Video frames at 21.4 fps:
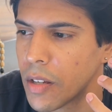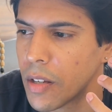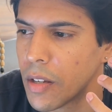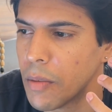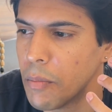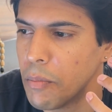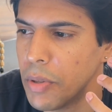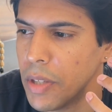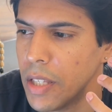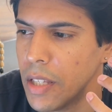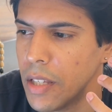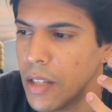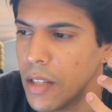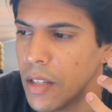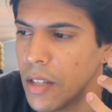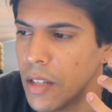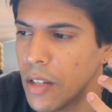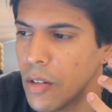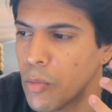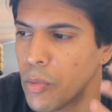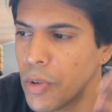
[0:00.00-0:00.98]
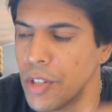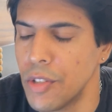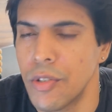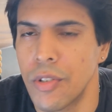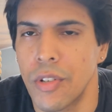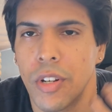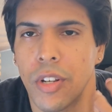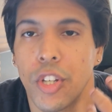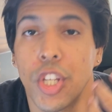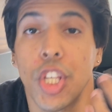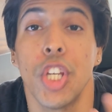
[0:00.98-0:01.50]
be, when
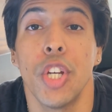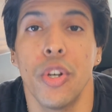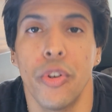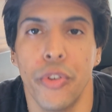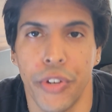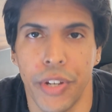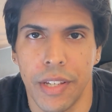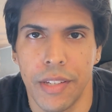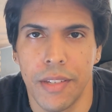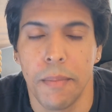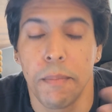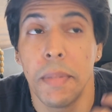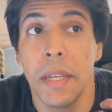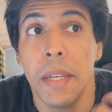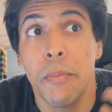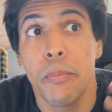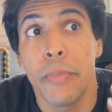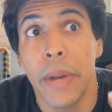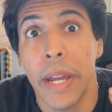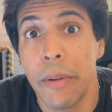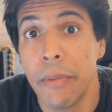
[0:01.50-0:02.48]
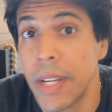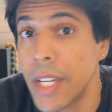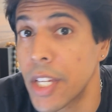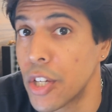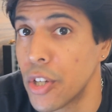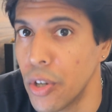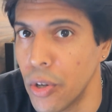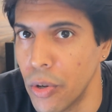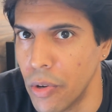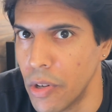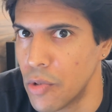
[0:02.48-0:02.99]
you're curious, be very
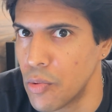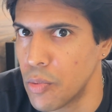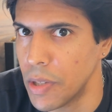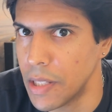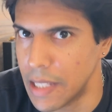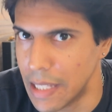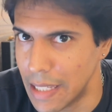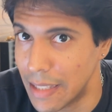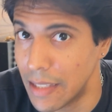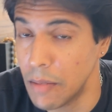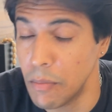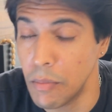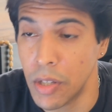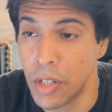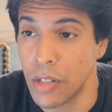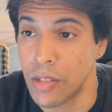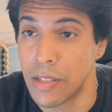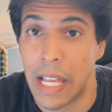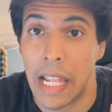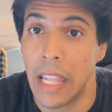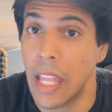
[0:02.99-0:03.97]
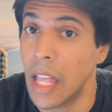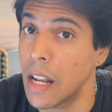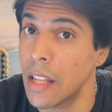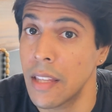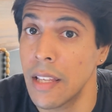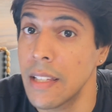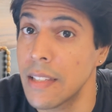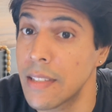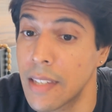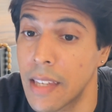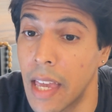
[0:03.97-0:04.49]
curious with this thing, because a lot of
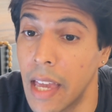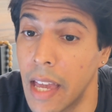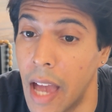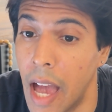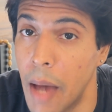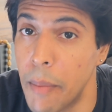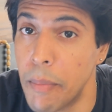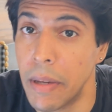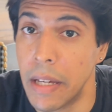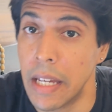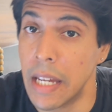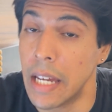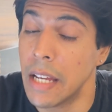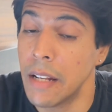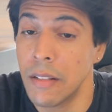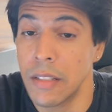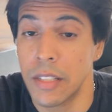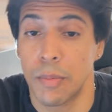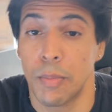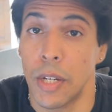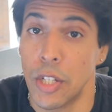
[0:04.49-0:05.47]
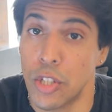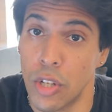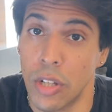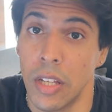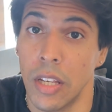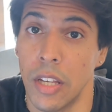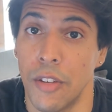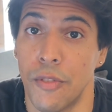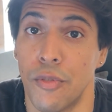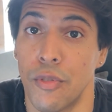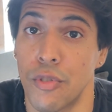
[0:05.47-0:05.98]
things can happen, and
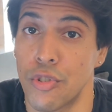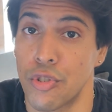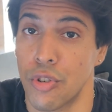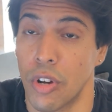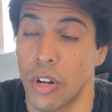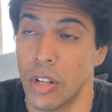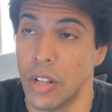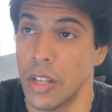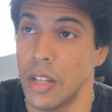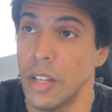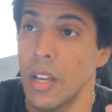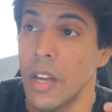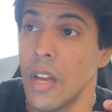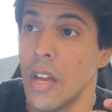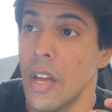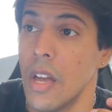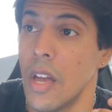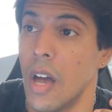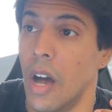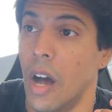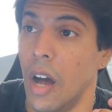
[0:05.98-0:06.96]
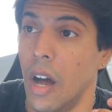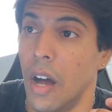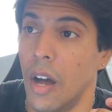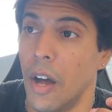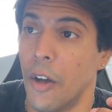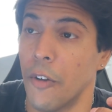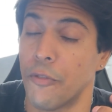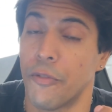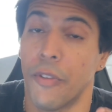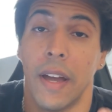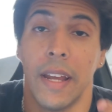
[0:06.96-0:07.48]
especially if you're struggling
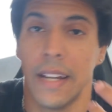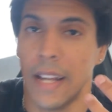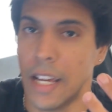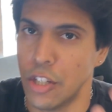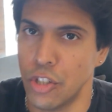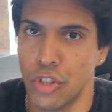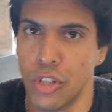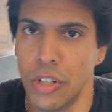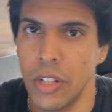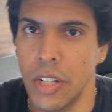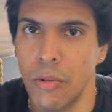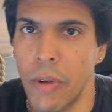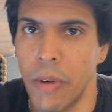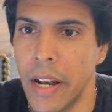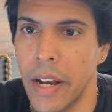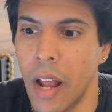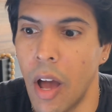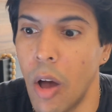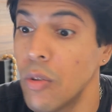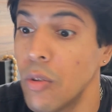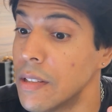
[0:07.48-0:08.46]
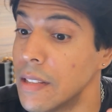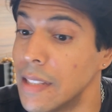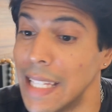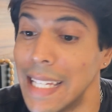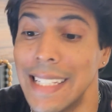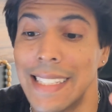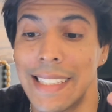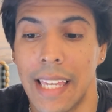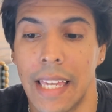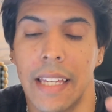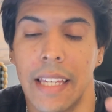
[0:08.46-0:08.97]
financially right now,
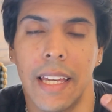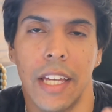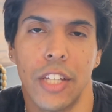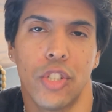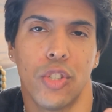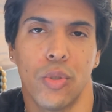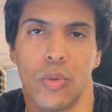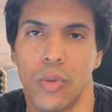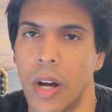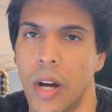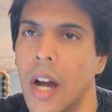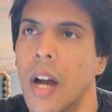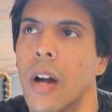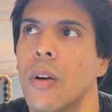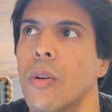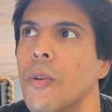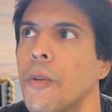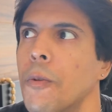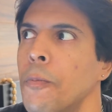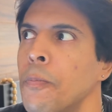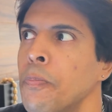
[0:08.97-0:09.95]
this can get you out